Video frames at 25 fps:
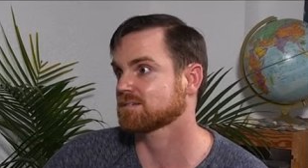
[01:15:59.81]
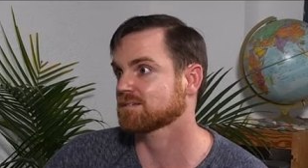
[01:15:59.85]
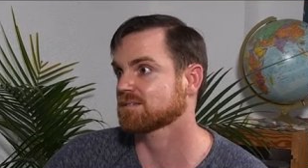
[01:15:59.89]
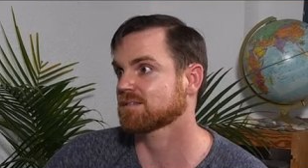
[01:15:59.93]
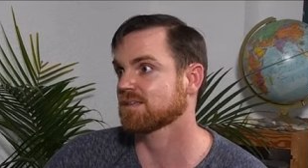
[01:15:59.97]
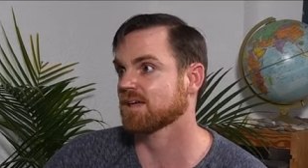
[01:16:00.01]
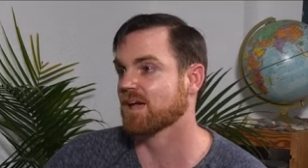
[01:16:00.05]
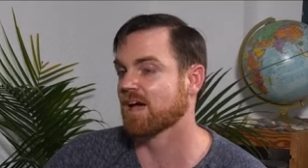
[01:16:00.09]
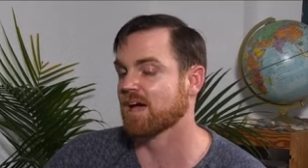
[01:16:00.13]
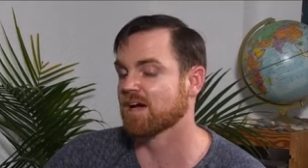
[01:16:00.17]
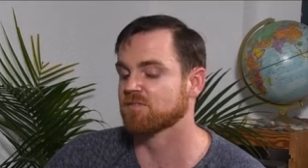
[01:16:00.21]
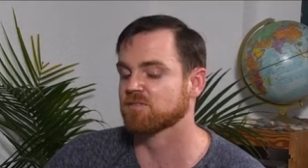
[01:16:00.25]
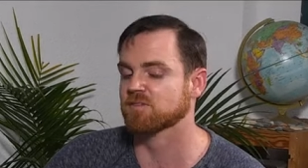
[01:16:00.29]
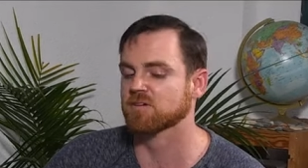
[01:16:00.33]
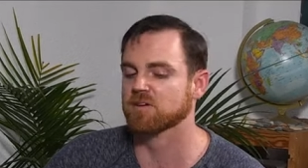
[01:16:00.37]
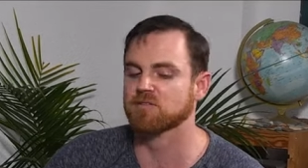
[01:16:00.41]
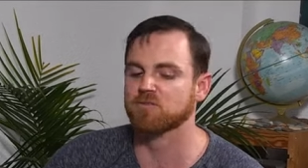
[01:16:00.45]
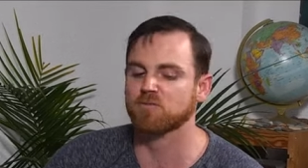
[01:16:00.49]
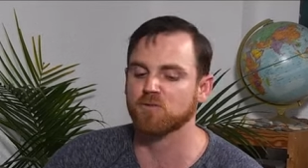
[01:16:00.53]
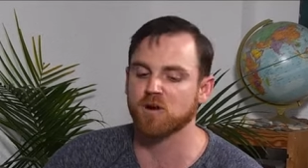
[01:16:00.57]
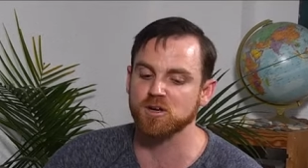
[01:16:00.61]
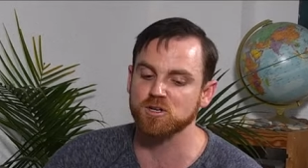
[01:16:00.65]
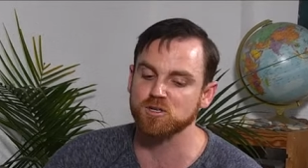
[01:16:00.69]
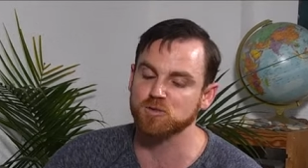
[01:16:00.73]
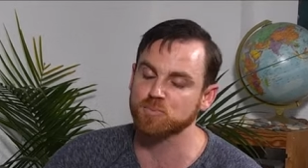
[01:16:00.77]
that have a
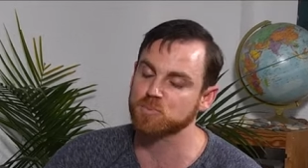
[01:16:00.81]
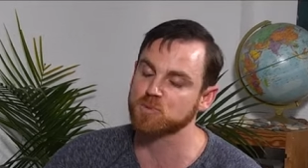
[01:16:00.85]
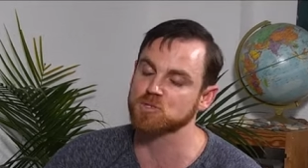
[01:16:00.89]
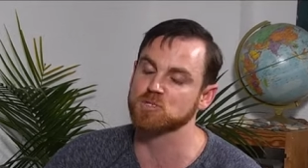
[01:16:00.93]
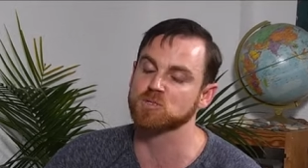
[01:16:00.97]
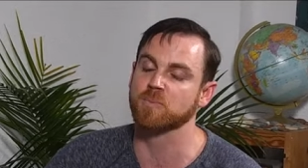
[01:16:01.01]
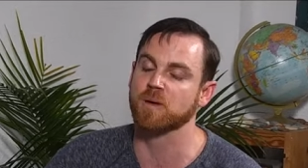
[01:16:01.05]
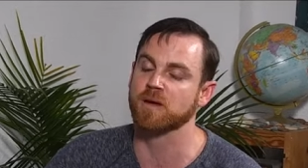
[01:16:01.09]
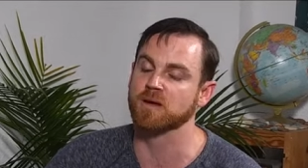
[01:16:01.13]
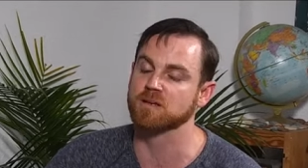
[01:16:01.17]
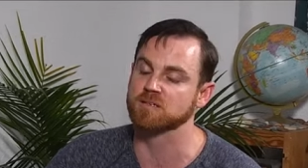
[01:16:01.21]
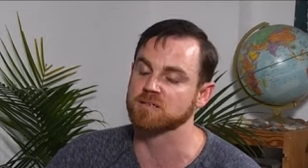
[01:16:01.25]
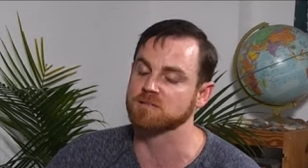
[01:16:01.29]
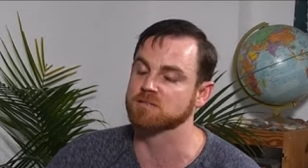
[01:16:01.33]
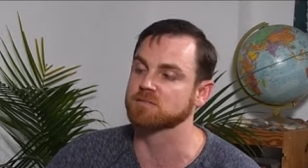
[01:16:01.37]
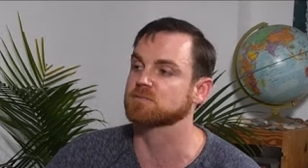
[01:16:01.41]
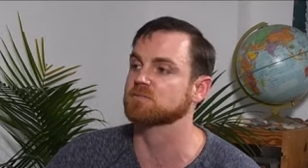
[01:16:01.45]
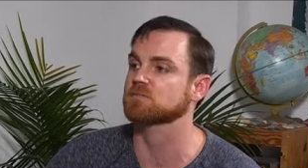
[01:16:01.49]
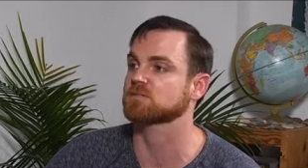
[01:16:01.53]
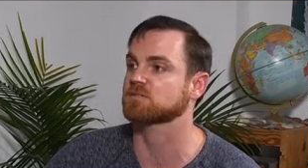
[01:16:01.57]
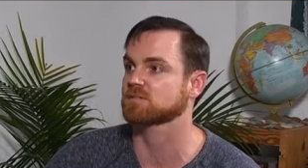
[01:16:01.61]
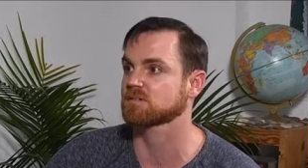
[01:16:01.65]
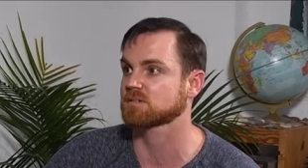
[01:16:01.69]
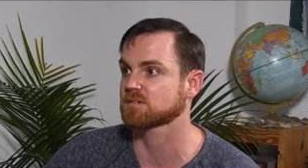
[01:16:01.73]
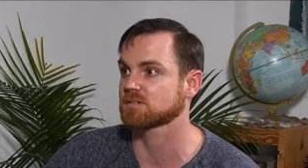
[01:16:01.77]
fresh perspective,
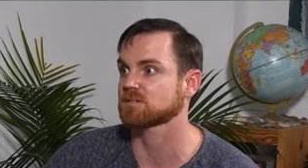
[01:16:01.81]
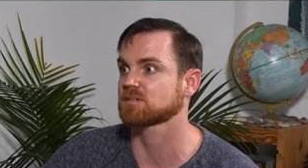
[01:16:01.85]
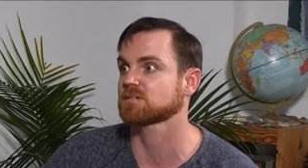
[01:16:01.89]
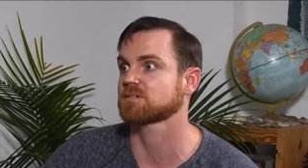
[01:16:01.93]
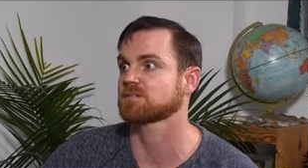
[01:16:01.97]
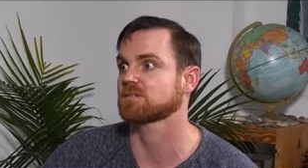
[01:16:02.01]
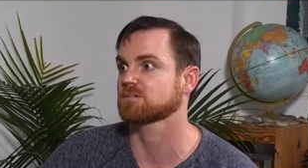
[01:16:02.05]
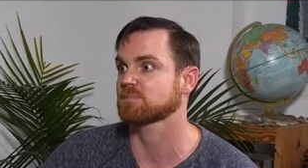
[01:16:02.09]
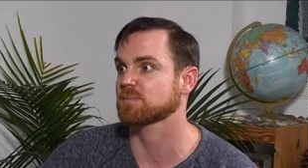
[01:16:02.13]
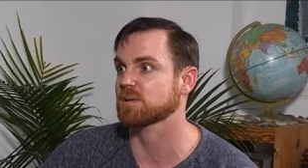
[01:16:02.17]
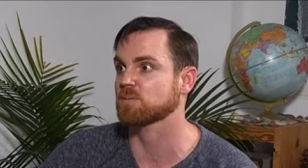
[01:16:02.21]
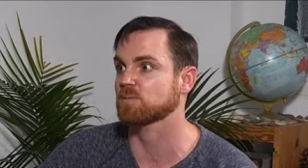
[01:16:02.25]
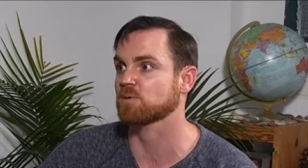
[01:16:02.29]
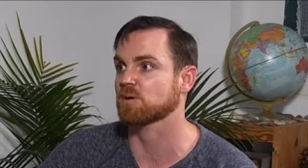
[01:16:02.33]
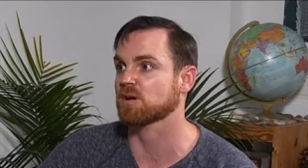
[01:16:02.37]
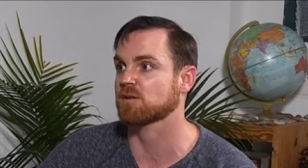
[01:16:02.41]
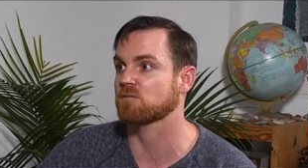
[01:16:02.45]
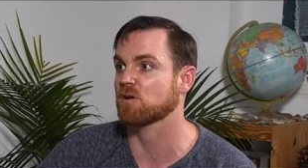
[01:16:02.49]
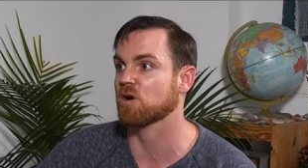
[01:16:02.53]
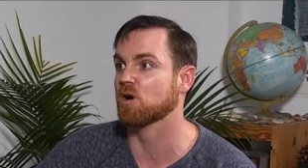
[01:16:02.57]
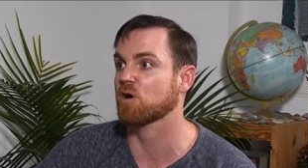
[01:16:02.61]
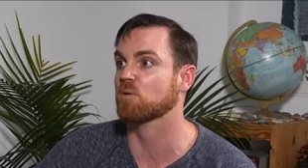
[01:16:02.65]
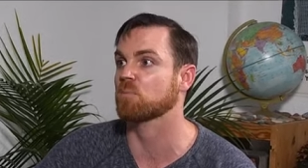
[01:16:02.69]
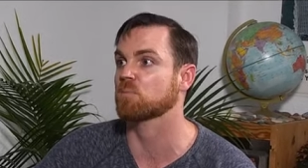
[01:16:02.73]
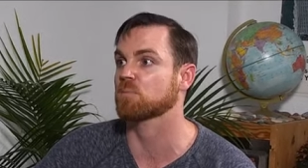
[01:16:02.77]
people who have
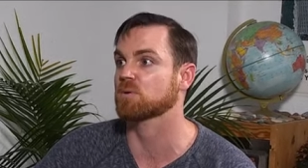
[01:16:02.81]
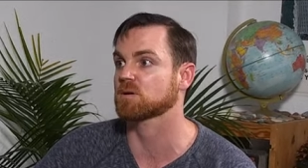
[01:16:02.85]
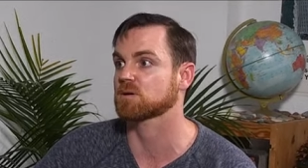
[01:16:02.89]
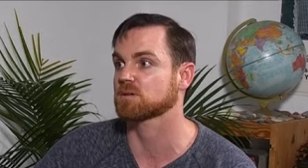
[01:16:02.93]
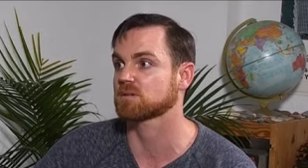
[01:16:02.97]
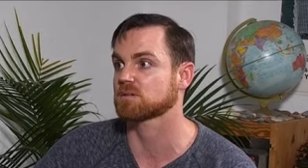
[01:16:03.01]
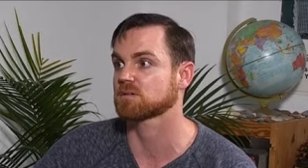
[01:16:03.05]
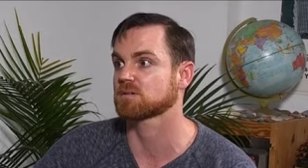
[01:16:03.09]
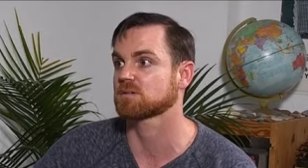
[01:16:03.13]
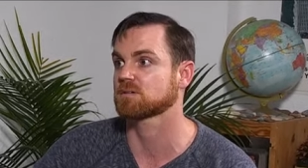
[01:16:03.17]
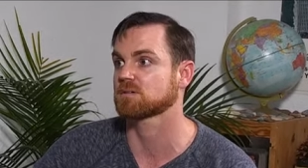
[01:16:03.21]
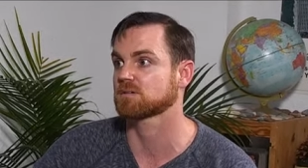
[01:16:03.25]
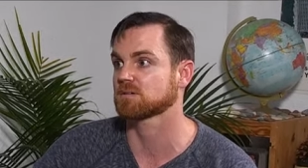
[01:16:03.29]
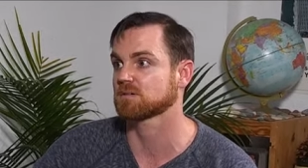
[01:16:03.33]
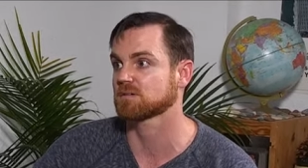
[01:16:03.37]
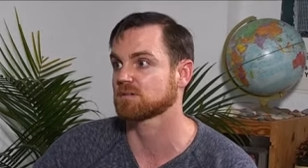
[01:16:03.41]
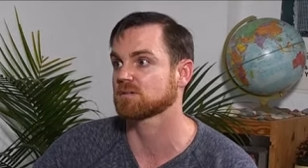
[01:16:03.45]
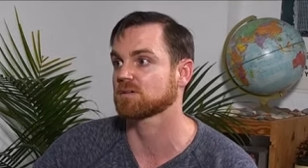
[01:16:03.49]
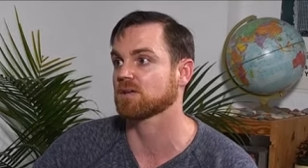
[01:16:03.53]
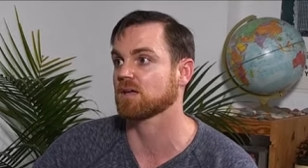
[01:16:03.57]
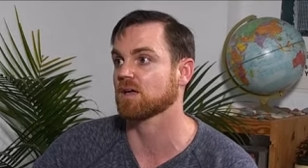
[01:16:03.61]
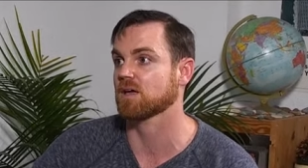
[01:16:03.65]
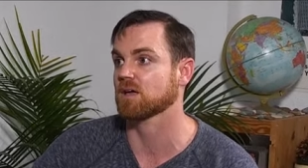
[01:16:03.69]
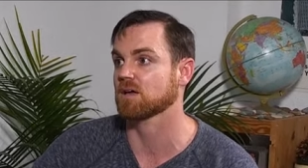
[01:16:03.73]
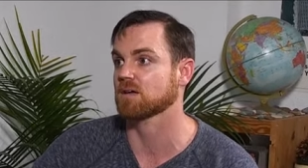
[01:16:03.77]
hope. Yeah.
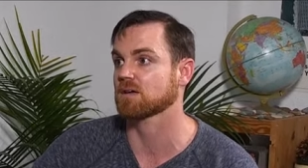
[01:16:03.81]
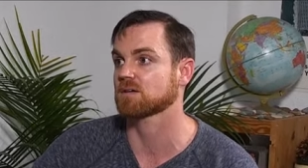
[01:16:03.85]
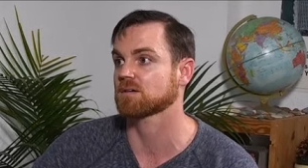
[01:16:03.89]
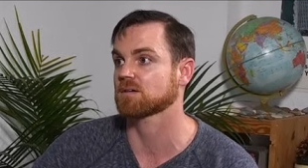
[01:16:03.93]
Yeah.